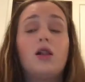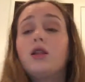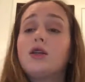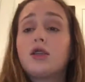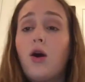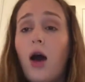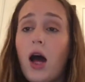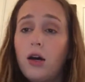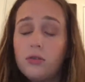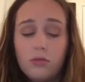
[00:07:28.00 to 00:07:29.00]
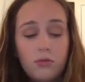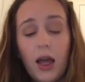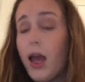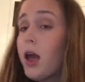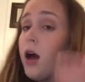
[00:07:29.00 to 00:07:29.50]
let's go out.
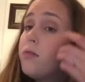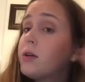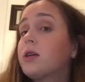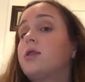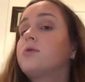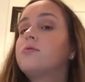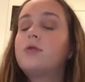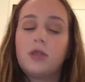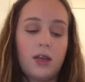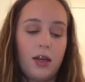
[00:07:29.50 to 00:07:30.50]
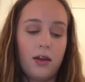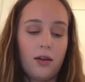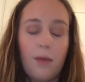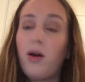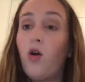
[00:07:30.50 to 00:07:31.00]
Like, oh my god. Just kidding.
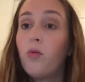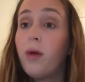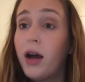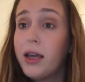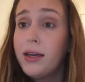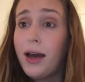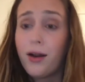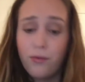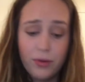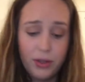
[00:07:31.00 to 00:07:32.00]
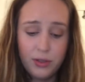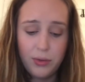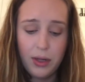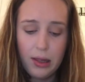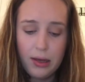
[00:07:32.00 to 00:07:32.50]
I'm a homebody. I don't really do any of